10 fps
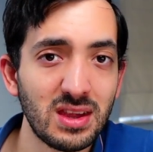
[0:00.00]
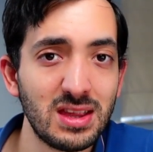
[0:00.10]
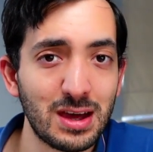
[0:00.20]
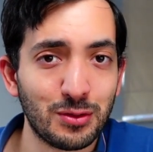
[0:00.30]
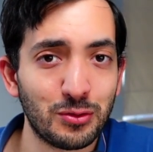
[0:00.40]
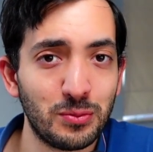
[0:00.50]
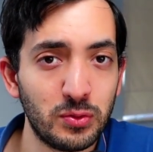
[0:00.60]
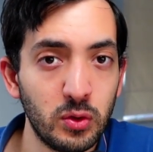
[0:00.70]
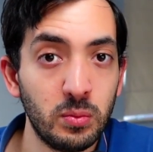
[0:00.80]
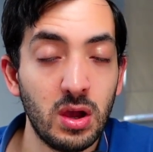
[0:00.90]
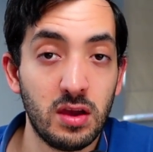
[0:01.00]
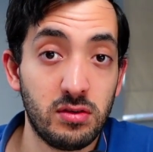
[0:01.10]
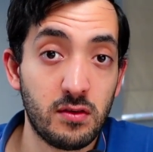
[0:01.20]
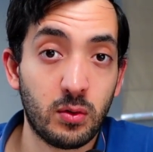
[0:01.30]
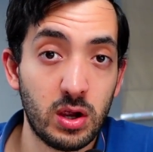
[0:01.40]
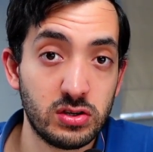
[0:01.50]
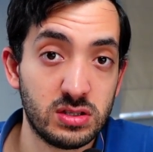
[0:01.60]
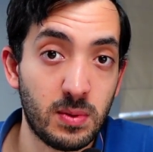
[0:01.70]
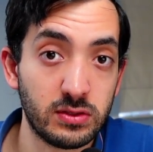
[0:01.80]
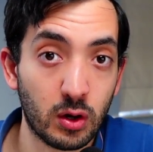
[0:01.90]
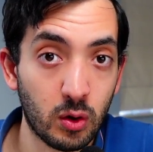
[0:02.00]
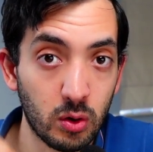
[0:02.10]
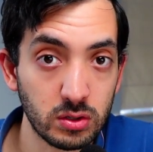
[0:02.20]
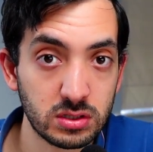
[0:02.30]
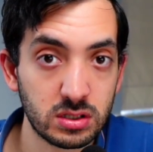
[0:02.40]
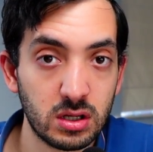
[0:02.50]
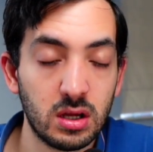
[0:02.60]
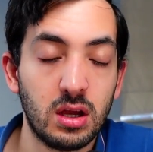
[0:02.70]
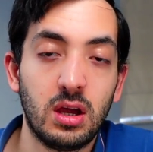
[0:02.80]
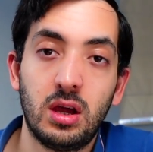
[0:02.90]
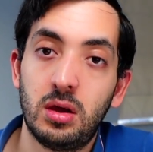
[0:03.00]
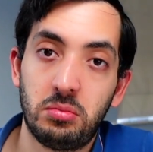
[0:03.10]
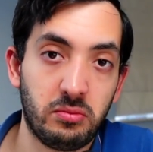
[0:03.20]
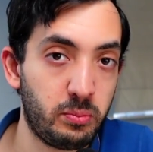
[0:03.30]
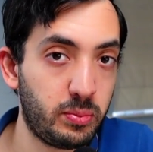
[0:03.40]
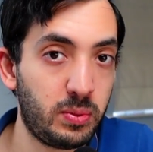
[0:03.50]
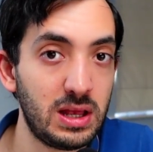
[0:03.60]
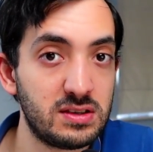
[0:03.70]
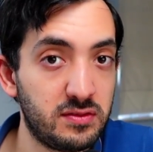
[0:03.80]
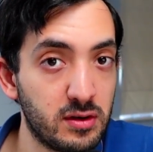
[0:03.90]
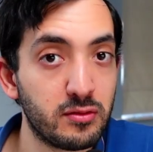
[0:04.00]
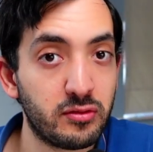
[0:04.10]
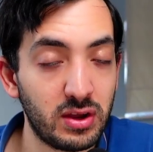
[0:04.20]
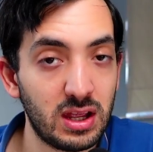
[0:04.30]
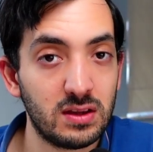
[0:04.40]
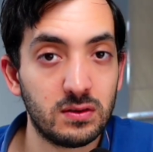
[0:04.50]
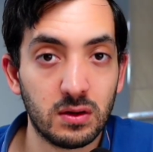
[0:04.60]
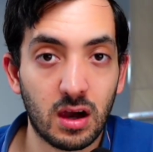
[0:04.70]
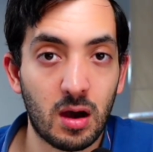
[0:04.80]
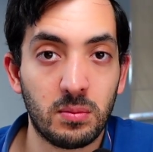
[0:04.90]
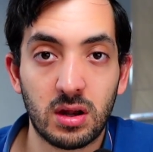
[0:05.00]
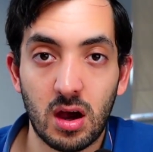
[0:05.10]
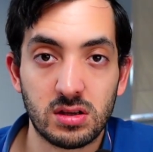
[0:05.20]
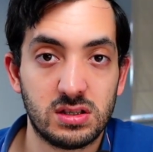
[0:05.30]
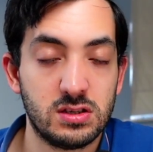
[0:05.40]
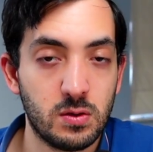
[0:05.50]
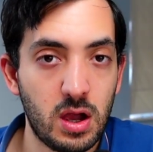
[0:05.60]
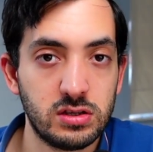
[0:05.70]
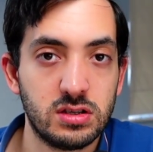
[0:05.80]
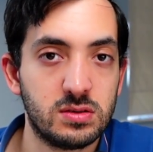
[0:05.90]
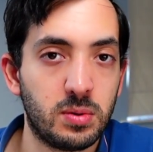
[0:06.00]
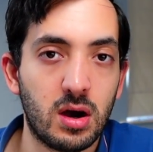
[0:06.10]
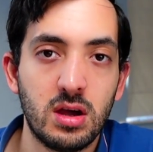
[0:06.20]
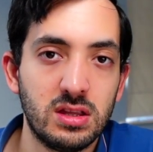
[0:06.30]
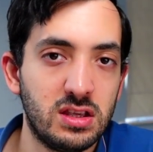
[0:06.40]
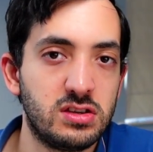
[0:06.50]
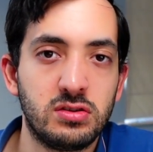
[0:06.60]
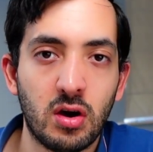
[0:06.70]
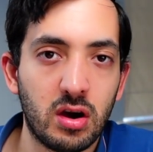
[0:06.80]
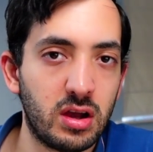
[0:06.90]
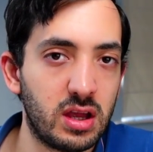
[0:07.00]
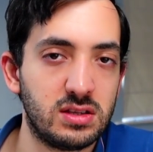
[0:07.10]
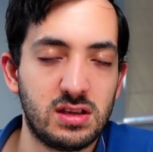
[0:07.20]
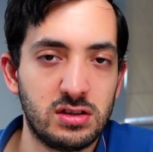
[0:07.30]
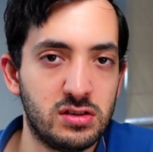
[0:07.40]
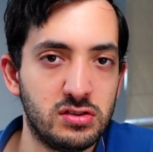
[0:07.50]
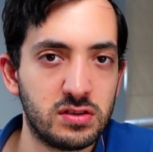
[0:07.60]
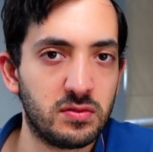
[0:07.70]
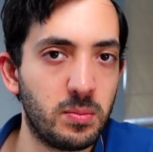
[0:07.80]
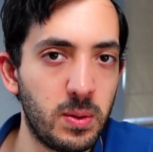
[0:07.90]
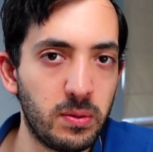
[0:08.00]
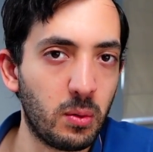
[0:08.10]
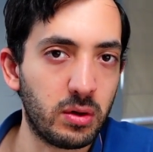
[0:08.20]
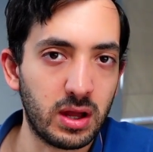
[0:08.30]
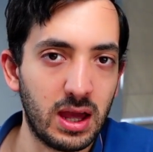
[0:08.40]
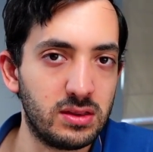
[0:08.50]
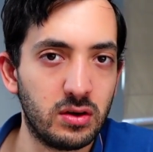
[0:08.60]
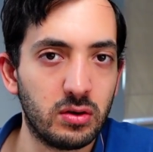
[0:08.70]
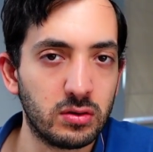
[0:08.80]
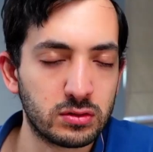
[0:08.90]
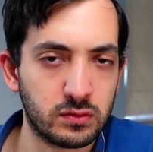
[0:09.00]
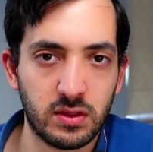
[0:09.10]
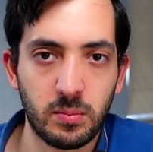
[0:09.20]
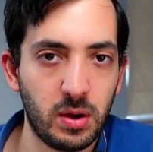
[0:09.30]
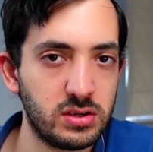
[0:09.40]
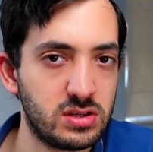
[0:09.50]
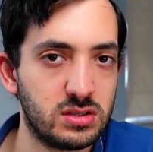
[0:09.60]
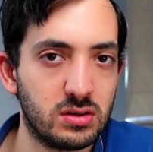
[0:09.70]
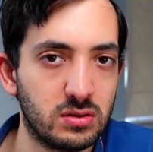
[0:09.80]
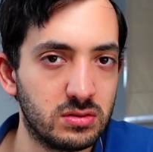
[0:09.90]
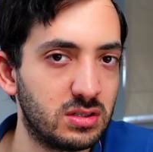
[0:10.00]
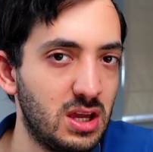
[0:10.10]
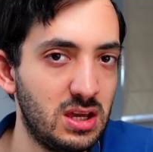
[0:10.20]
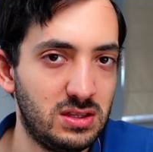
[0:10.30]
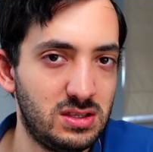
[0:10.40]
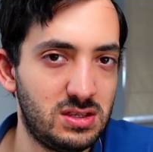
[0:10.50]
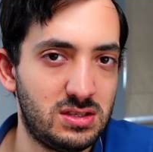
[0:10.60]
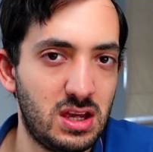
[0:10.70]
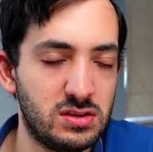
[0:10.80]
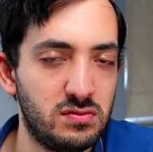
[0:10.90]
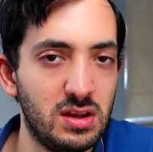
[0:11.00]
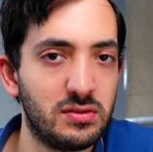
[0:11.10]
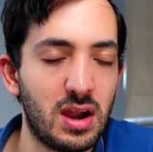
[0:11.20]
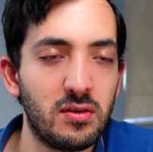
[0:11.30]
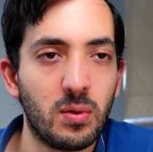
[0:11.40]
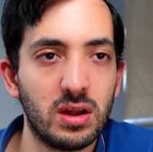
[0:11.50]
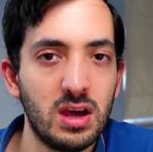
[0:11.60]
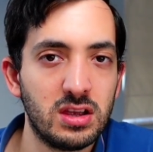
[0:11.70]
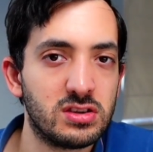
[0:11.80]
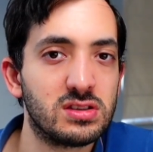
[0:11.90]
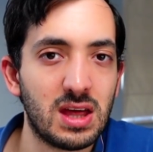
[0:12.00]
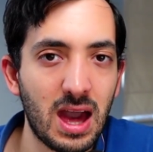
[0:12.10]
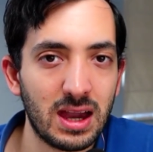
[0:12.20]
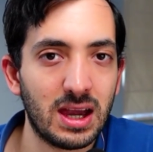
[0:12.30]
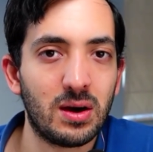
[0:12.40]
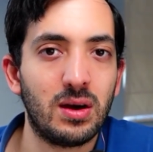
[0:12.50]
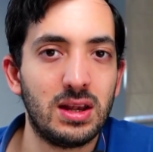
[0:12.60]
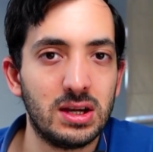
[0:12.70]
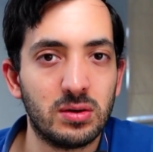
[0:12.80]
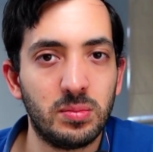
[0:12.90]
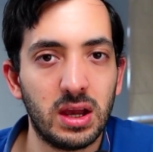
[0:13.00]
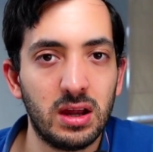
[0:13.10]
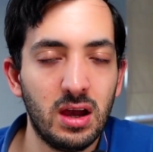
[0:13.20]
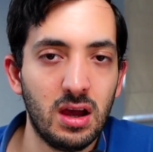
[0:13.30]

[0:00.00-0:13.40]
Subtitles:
That's awesome too. If you have questions about the course, please feel free to come and ask these questions. But this is not a session just for people that want to get the course or they purchase the course. This is a session really for everyone just to hang out a little bit